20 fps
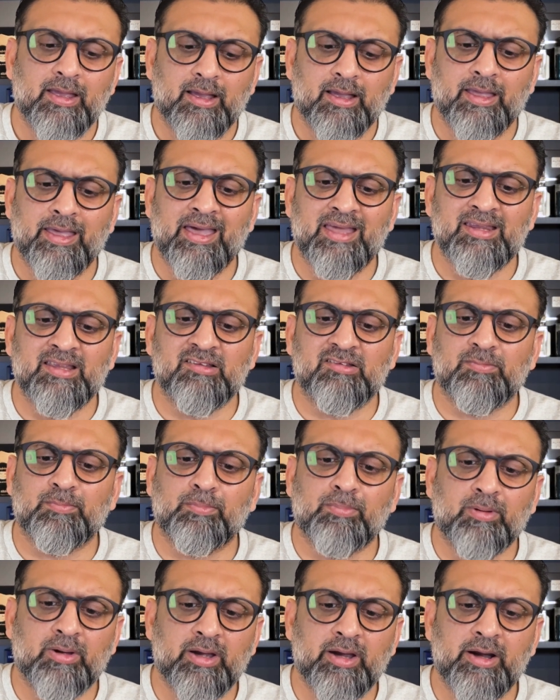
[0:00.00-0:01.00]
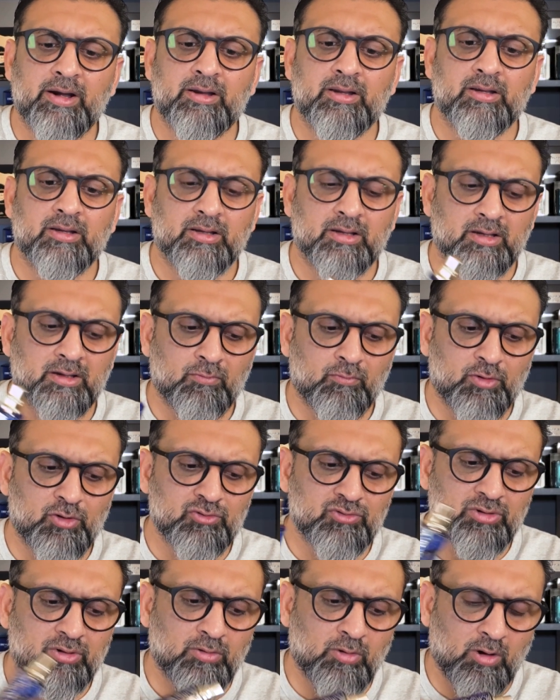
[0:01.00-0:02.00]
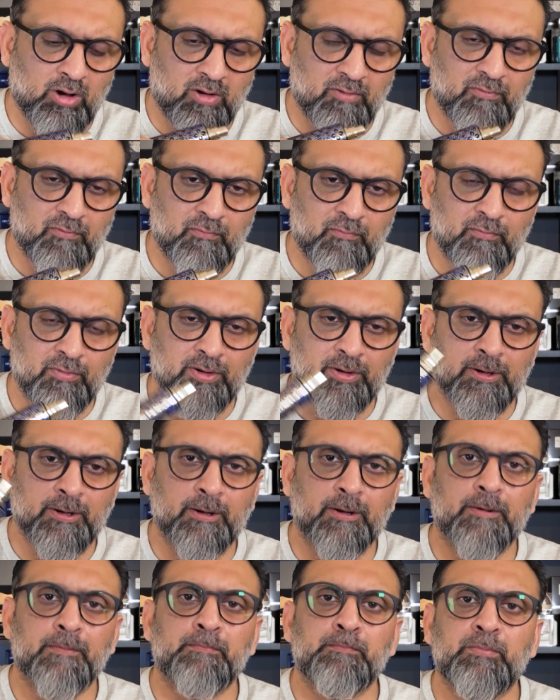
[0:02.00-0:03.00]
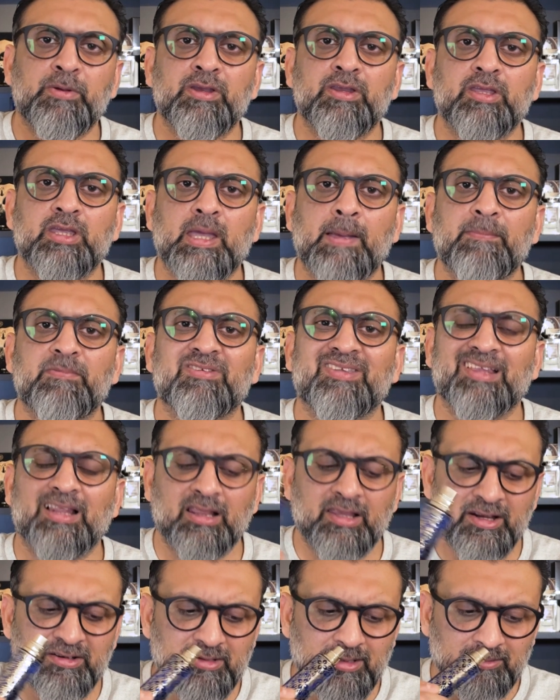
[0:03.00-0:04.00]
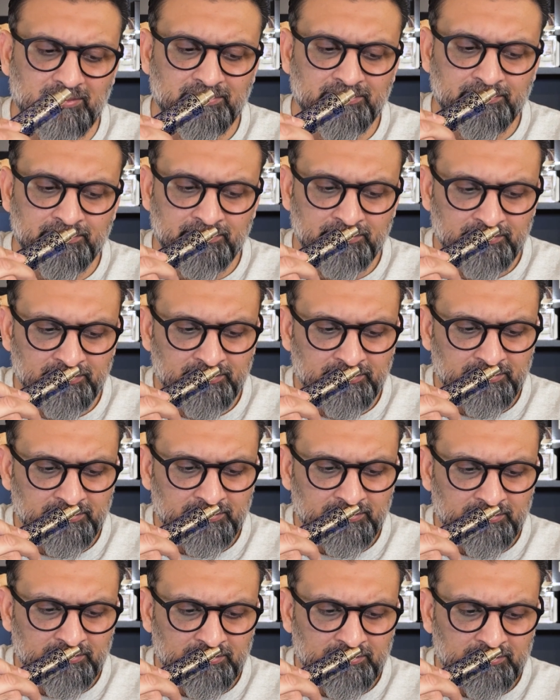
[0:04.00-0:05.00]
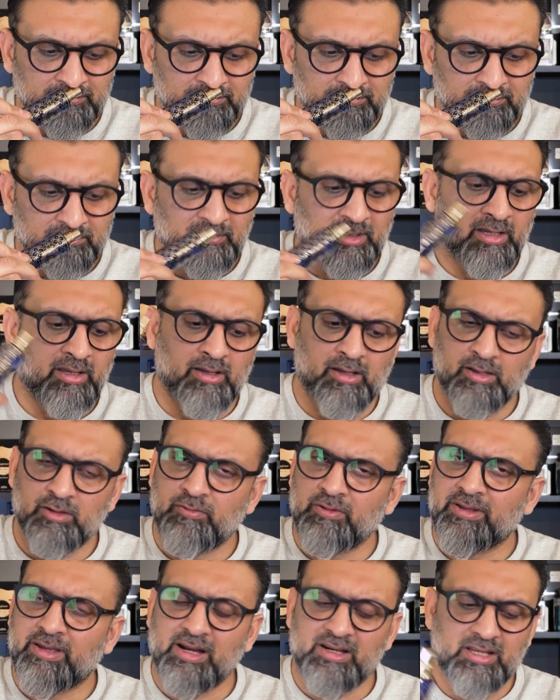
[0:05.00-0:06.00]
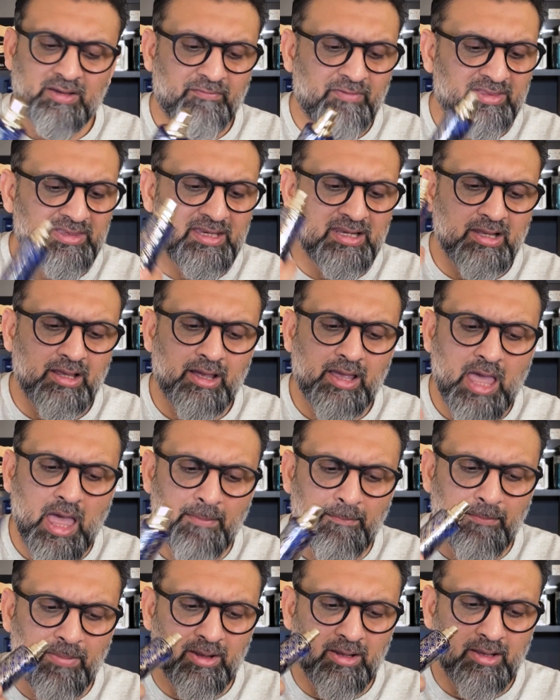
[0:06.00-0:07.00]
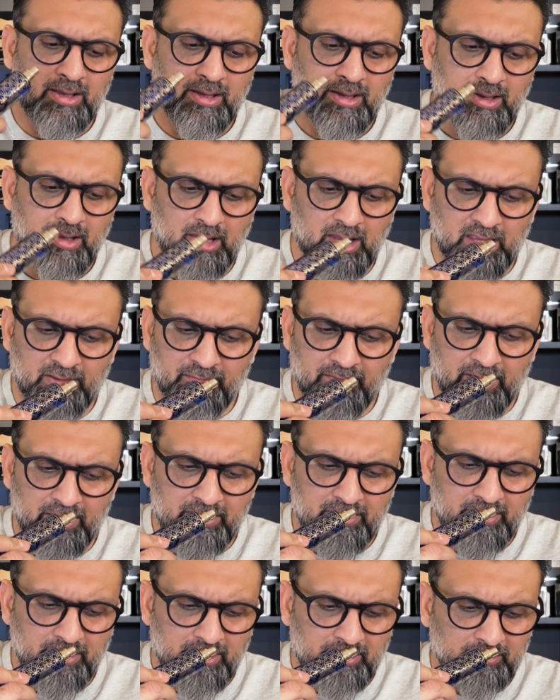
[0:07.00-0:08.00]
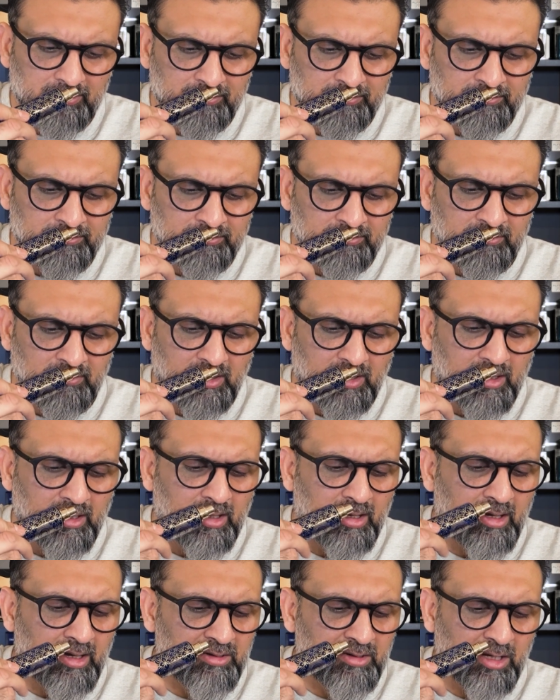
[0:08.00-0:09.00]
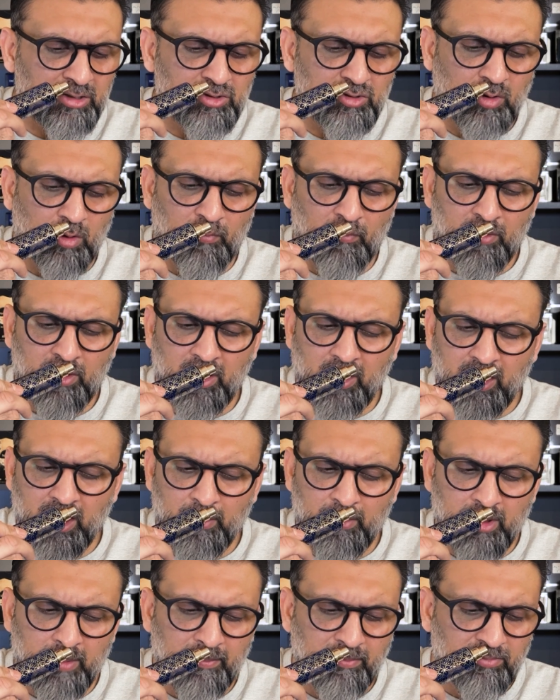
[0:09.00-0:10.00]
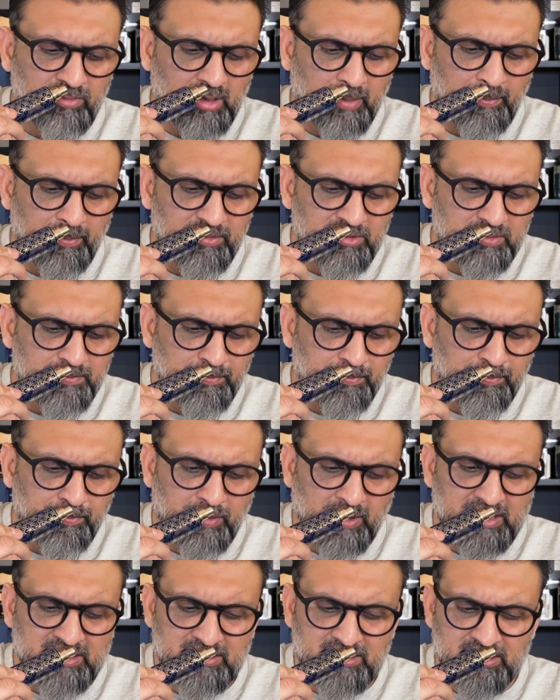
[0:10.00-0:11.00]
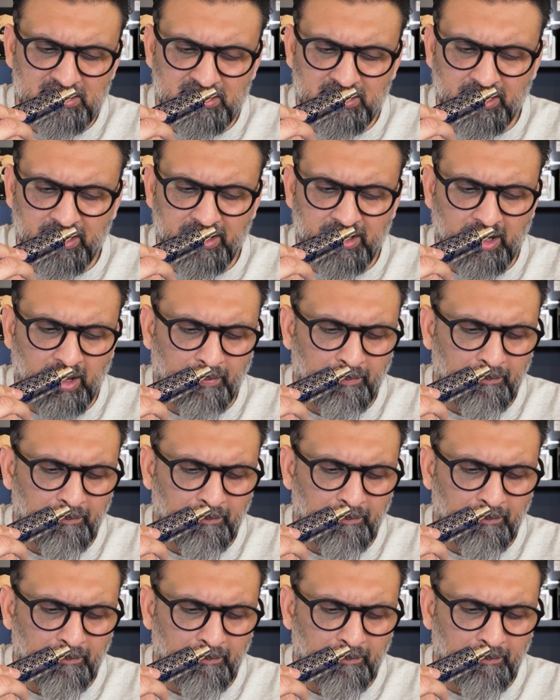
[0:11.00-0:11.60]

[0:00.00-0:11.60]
an inspired uh, version of uh, PDM's Layton. Uh, you will get vanilla, apple, lavender, uh, touch of cardamom, some spices here,